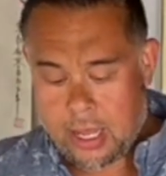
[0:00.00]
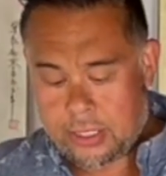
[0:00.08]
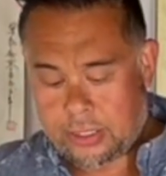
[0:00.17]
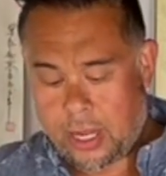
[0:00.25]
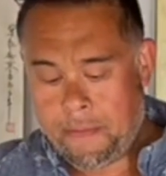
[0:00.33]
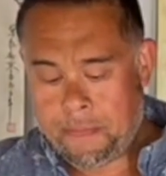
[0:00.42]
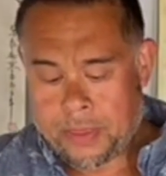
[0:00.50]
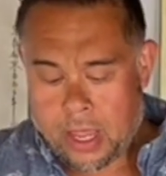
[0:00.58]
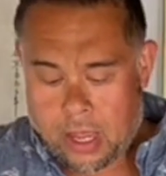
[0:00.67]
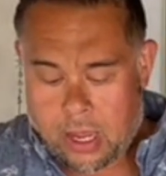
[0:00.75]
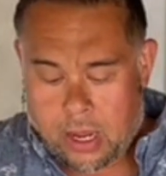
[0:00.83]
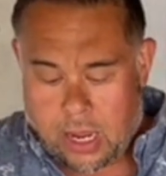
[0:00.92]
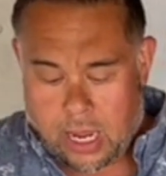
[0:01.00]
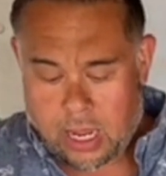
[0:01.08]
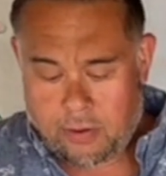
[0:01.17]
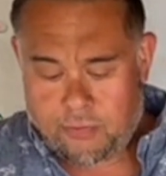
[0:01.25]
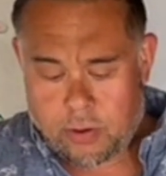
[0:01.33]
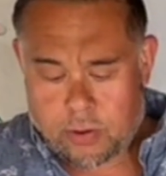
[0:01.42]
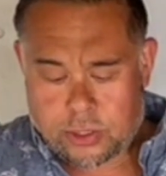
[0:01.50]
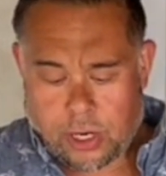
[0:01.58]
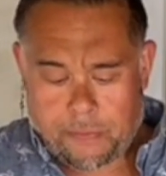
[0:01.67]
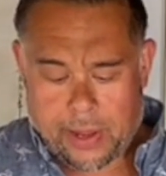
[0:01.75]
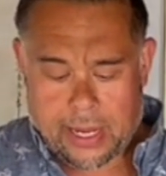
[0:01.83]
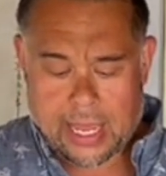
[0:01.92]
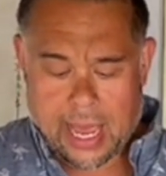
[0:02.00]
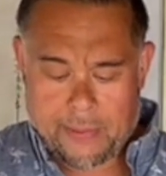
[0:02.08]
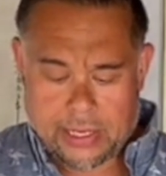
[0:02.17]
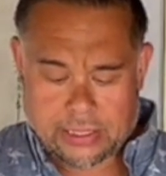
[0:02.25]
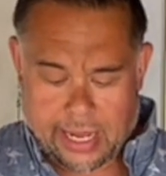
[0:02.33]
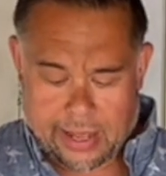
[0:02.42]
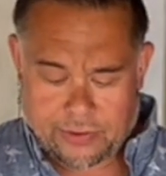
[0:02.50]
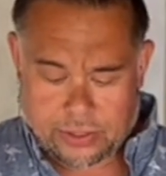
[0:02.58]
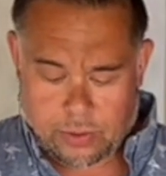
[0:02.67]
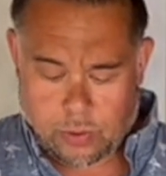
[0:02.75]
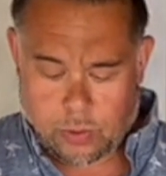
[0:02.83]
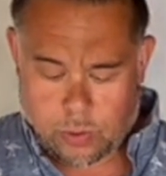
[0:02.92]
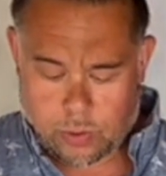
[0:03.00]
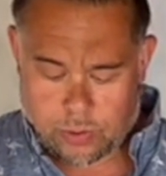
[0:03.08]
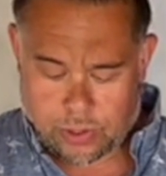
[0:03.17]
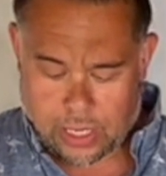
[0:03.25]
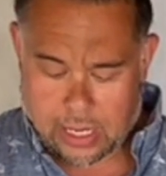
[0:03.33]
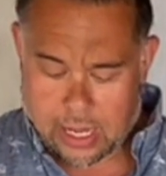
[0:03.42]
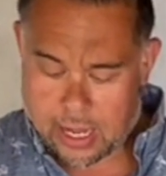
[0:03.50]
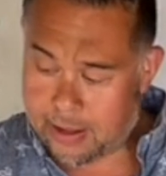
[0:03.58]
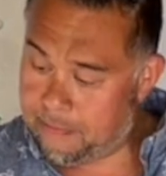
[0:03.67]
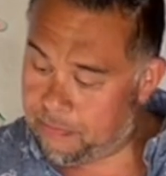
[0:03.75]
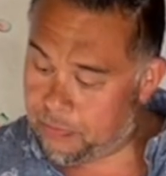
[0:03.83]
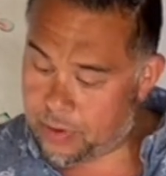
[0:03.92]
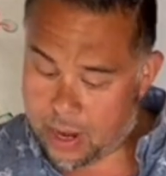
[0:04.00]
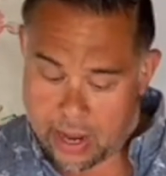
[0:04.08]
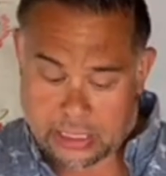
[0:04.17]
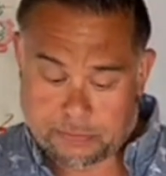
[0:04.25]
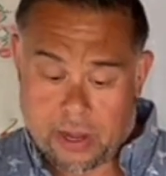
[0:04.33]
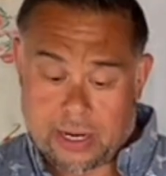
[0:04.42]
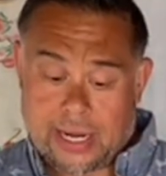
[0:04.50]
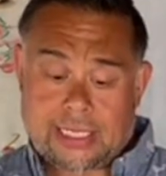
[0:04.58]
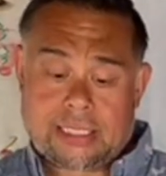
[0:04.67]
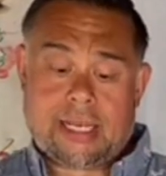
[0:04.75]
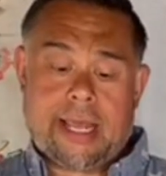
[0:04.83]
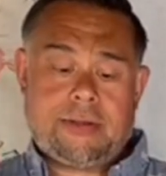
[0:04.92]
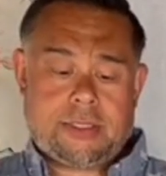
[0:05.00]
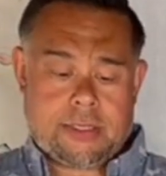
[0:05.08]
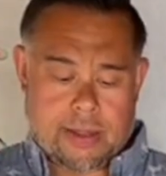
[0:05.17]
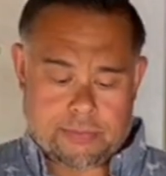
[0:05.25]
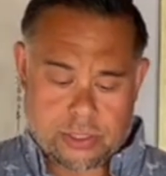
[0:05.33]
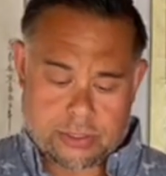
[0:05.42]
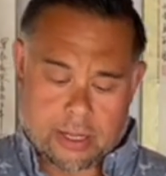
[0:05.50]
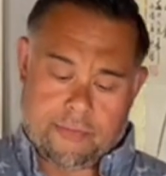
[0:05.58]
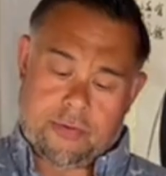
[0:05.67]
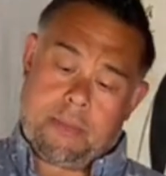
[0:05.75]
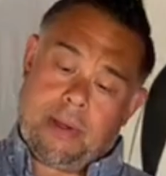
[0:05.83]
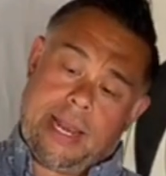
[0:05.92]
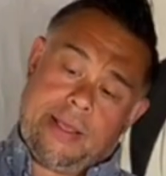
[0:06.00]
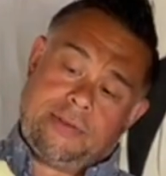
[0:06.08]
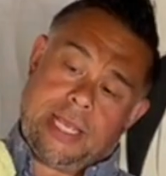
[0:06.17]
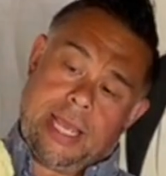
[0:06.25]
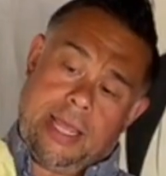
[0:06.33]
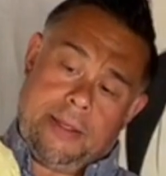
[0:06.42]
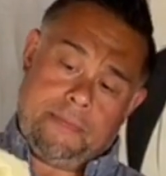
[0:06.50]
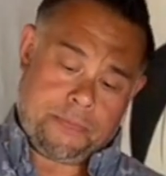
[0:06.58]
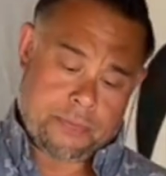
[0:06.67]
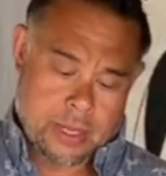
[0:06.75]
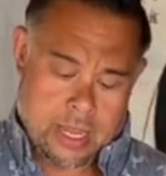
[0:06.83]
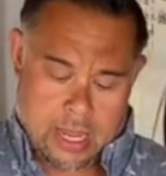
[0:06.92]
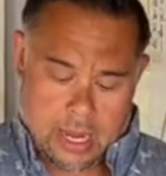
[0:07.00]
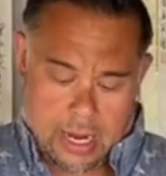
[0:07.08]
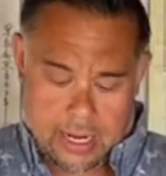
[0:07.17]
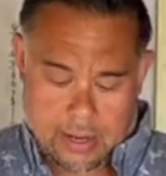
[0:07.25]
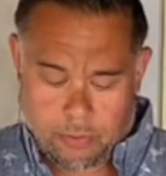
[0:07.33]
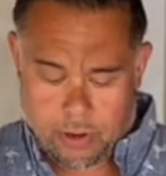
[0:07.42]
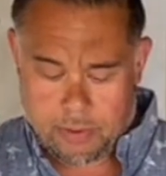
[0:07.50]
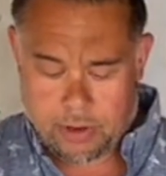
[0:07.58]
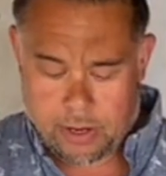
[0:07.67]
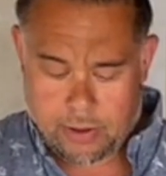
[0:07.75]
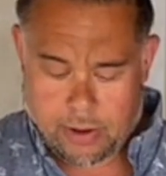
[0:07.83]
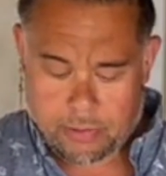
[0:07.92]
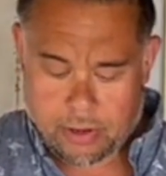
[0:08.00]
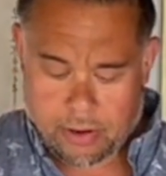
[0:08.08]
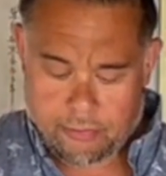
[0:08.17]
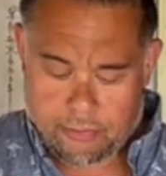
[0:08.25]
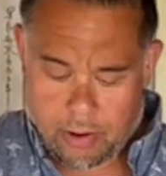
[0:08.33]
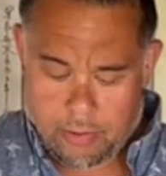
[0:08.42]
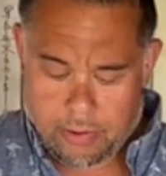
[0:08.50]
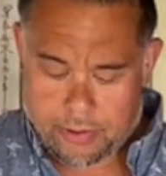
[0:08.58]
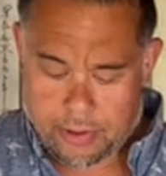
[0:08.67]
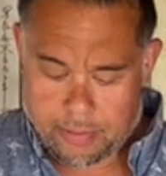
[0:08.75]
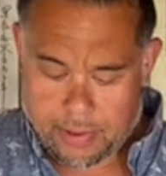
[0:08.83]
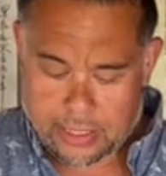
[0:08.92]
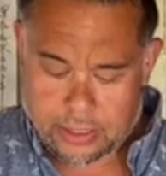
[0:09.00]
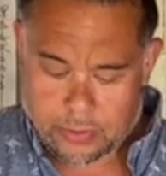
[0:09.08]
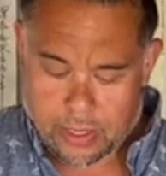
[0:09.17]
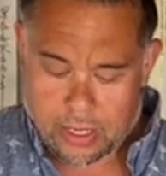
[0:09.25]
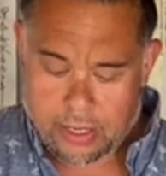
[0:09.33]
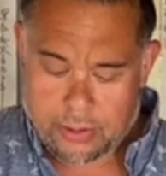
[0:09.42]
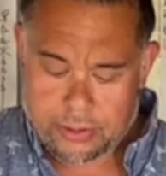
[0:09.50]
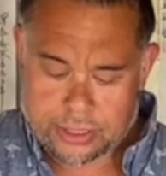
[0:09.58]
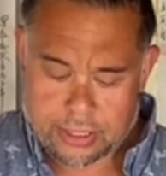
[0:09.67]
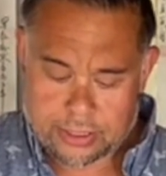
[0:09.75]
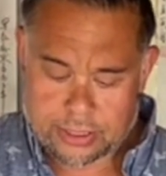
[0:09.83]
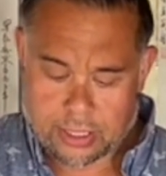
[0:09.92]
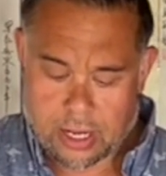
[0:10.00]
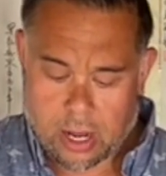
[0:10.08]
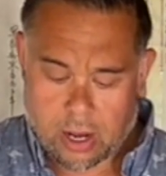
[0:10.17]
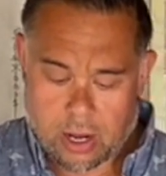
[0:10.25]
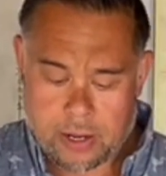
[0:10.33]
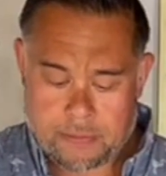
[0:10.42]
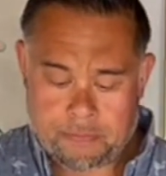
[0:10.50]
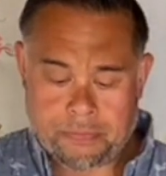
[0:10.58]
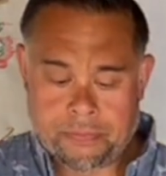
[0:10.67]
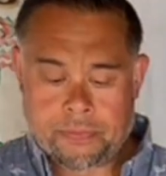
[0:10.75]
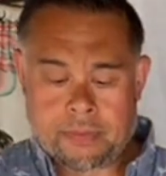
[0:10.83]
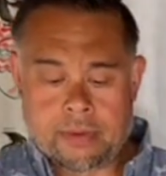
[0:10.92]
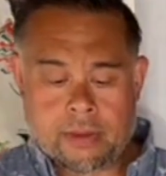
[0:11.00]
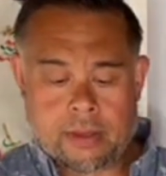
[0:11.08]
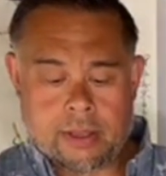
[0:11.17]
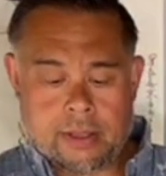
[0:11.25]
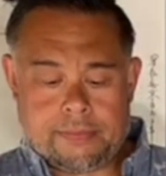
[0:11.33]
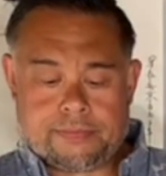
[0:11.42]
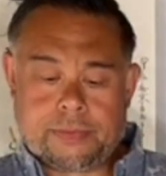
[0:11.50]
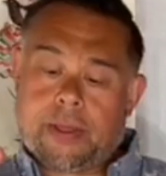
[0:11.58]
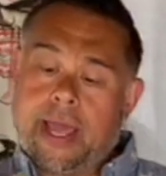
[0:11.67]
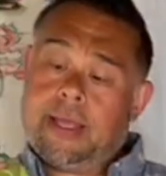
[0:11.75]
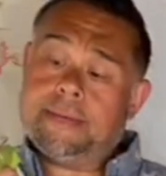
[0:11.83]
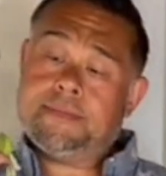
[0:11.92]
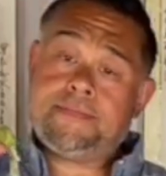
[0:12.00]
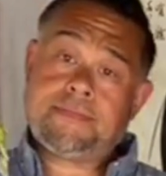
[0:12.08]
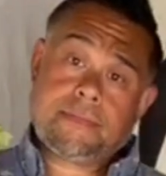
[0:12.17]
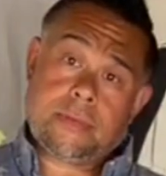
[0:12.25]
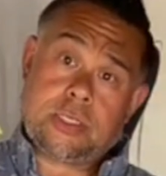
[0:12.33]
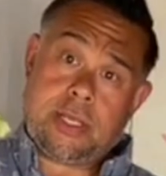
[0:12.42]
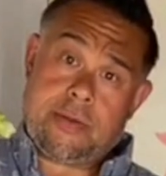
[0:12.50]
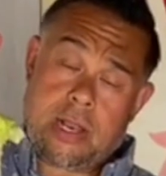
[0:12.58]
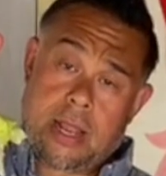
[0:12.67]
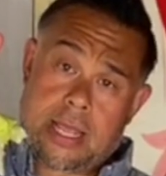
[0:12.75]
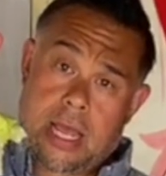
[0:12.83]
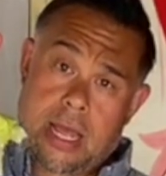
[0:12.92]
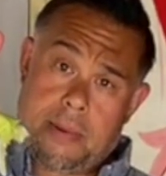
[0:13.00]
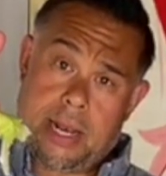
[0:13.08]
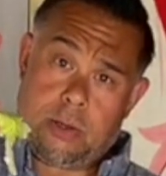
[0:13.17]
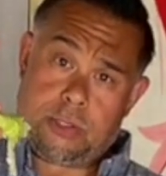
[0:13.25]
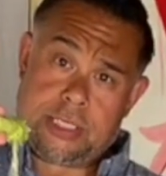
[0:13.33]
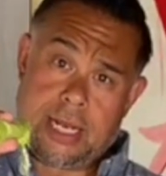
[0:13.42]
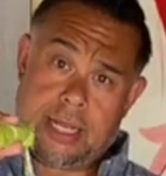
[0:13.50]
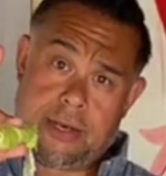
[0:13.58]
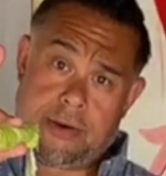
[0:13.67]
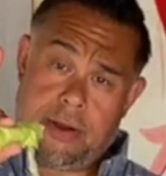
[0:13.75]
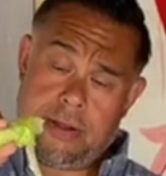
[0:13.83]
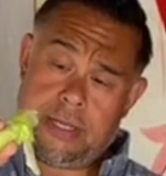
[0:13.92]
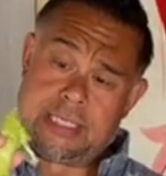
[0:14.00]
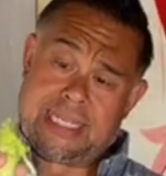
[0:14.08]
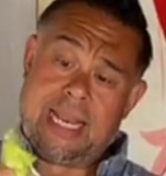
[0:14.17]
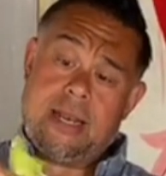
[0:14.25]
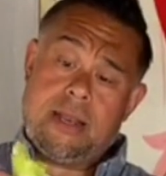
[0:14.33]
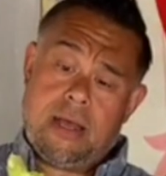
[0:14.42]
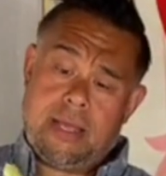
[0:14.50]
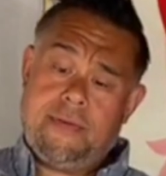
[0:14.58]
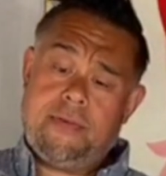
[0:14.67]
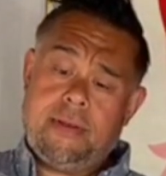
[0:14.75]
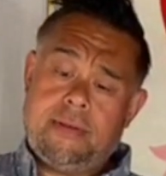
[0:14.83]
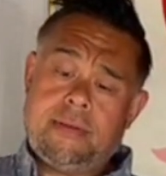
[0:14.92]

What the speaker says: So if you're chopping cabbage leaves or the iceberg lettuce leaves, I've got my leaves here, and then what I'm going to do, I'm going to roll them into a loose cigar. Okay, so you get like a little cylinder even.